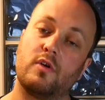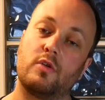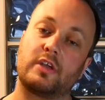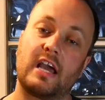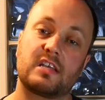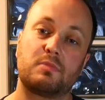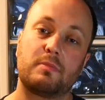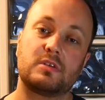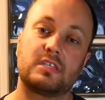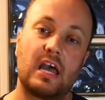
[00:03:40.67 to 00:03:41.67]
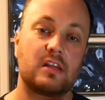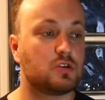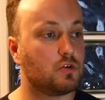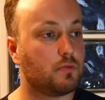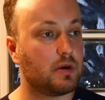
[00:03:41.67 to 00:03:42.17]
for the cast members
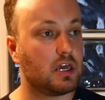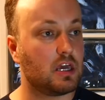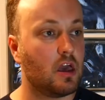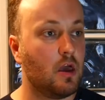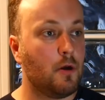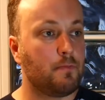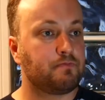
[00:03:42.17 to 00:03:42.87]
there to be